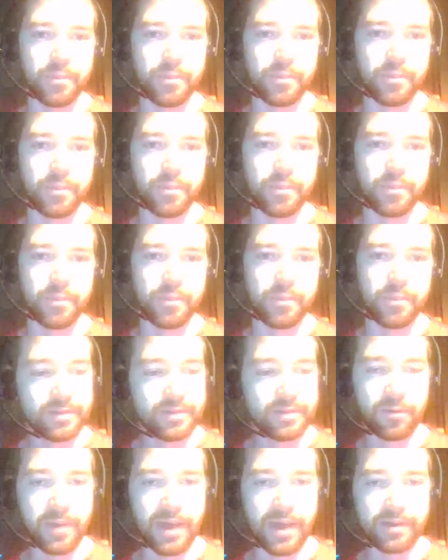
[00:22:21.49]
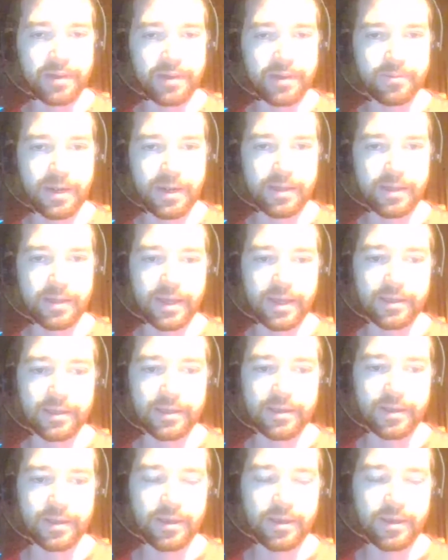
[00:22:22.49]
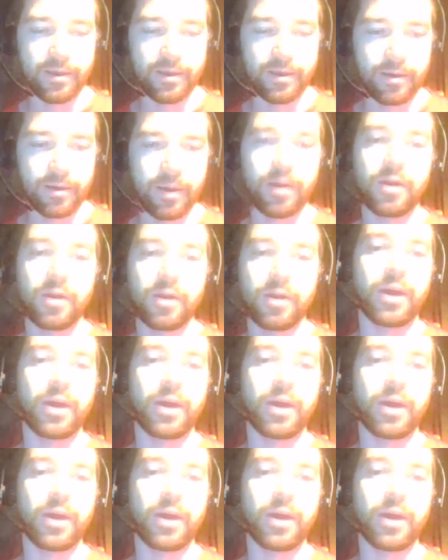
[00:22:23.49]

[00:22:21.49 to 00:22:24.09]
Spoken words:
that they were mad, right? Like, oh well,